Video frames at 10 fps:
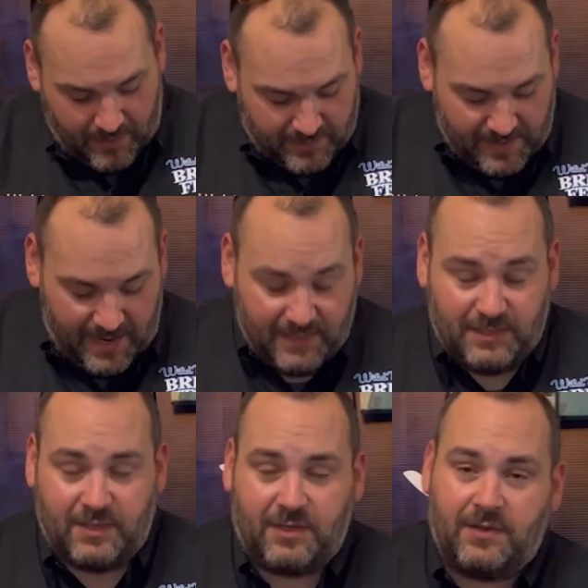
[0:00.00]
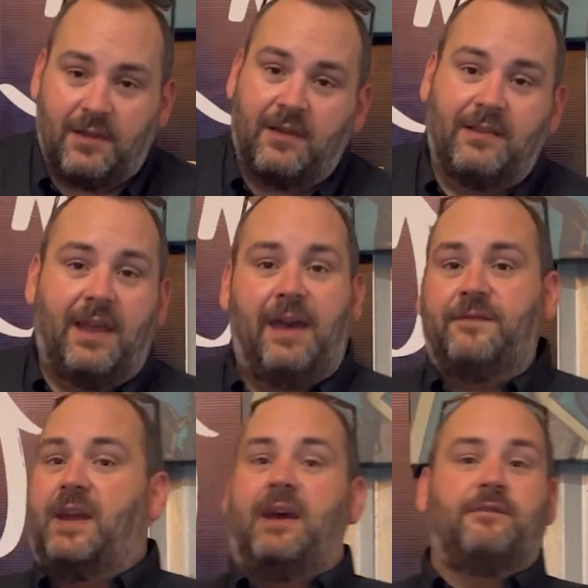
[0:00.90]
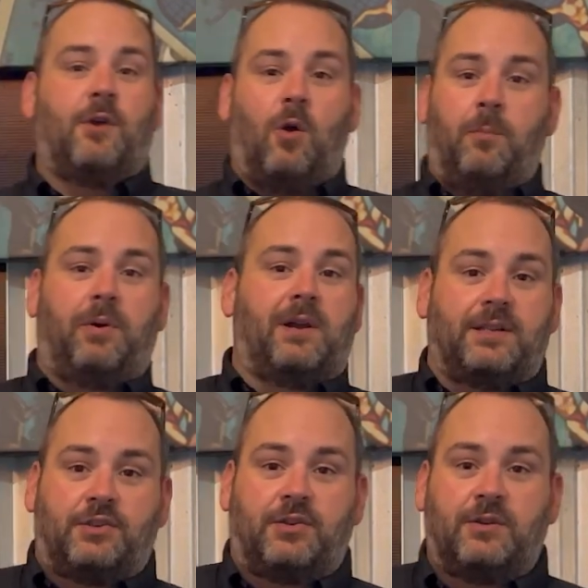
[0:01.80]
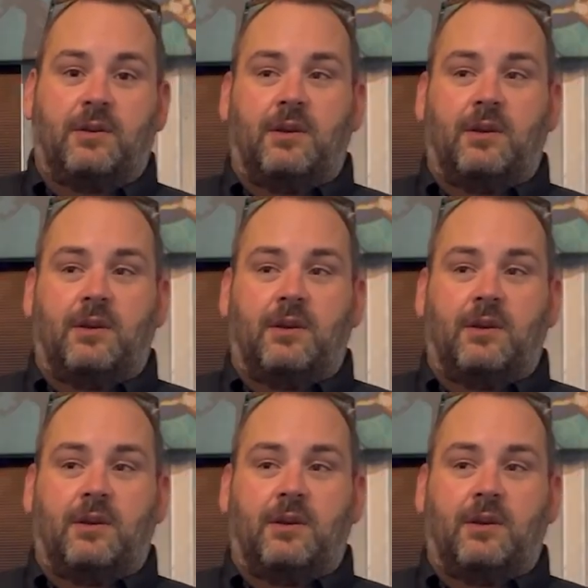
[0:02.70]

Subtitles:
Next, you have to have your hole punch.